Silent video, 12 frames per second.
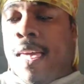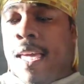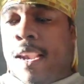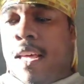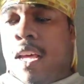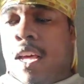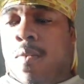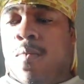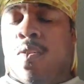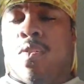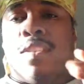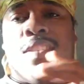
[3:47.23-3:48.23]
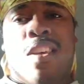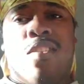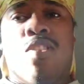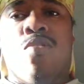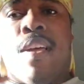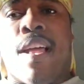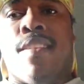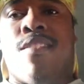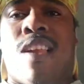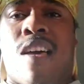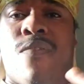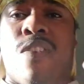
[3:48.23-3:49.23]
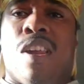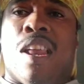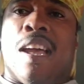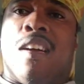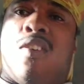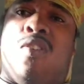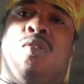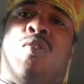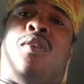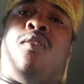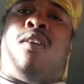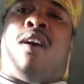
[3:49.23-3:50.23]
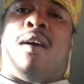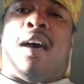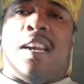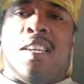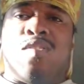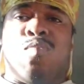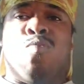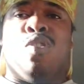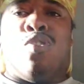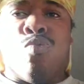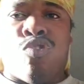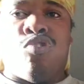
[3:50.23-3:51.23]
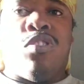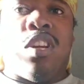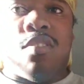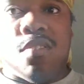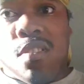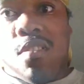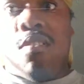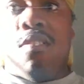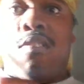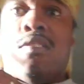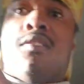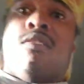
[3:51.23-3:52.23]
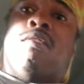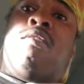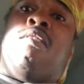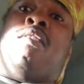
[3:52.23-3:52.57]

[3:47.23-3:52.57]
and uh, we're gonna continue to do that until I feel like oh I need some more nutrients. Oh,